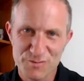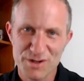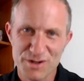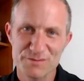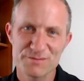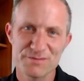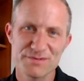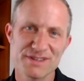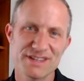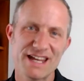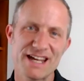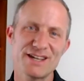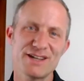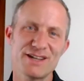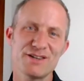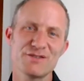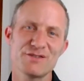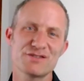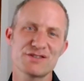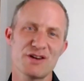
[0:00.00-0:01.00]
Well,
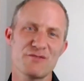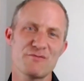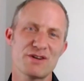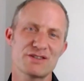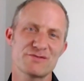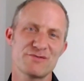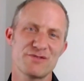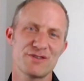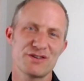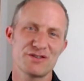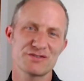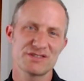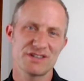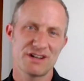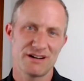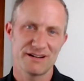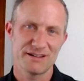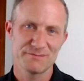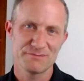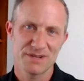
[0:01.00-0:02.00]
thank you so much for your
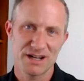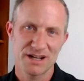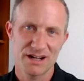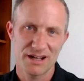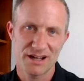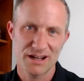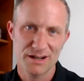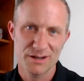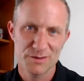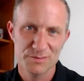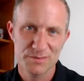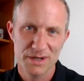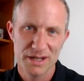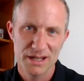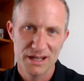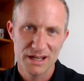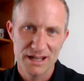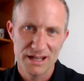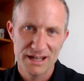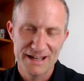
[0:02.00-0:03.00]
time. I hope
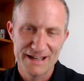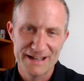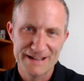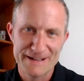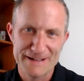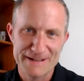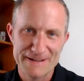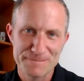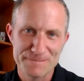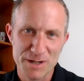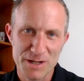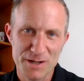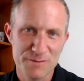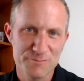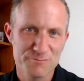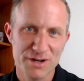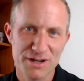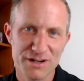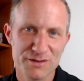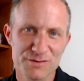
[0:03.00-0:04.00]

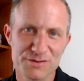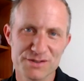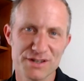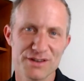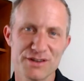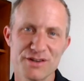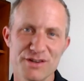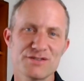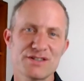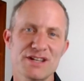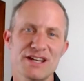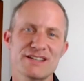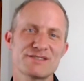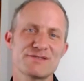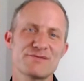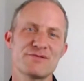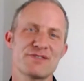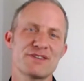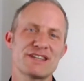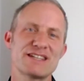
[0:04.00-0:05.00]
Michael's
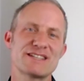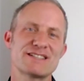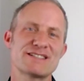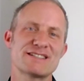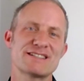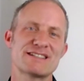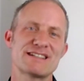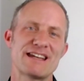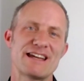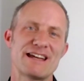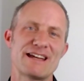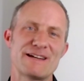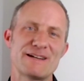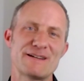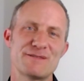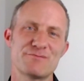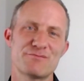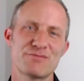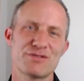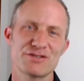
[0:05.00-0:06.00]
enthusiasm for this
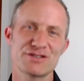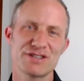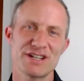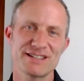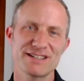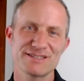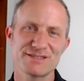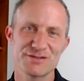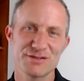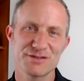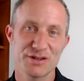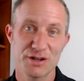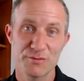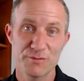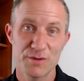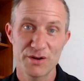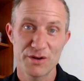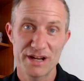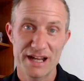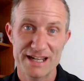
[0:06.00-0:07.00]
project sort of
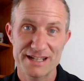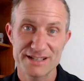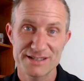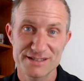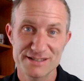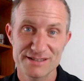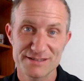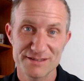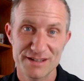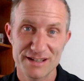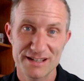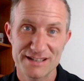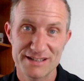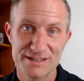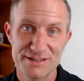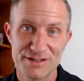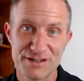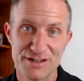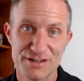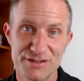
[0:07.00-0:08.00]
communicates
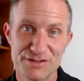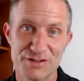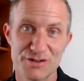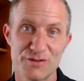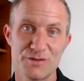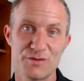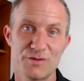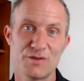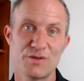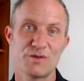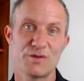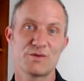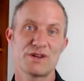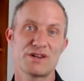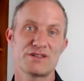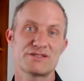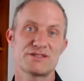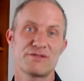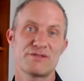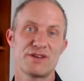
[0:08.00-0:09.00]
to all
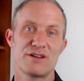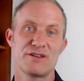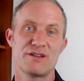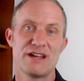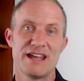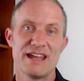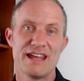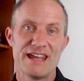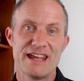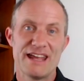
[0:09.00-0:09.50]
those of you